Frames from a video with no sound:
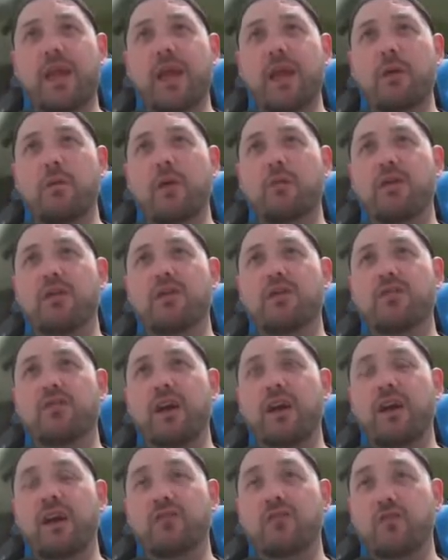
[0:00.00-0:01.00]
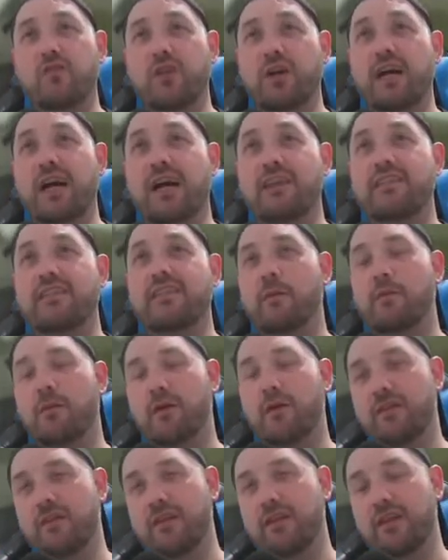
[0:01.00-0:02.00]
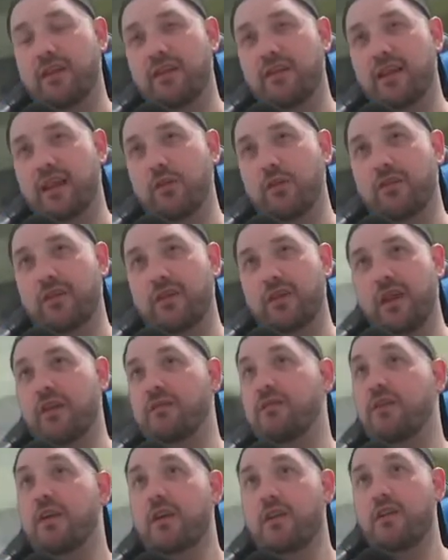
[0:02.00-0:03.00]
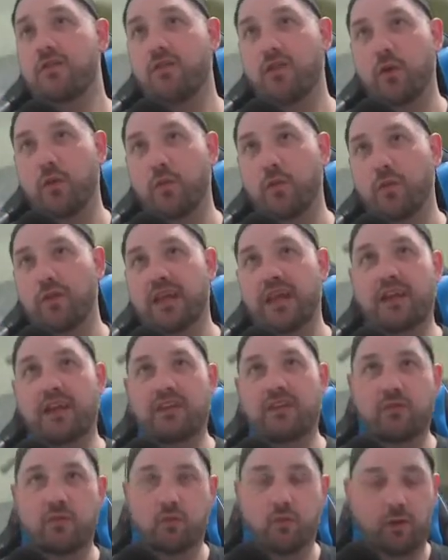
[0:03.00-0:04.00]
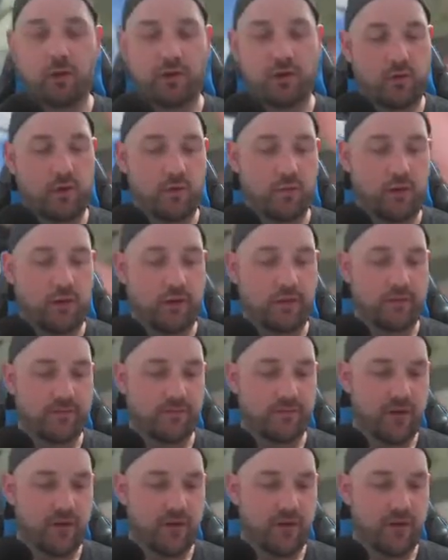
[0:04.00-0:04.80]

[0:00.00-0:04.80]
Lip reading: and when we draw cards, our opponents are going to start losing life, so with Gix works quite well.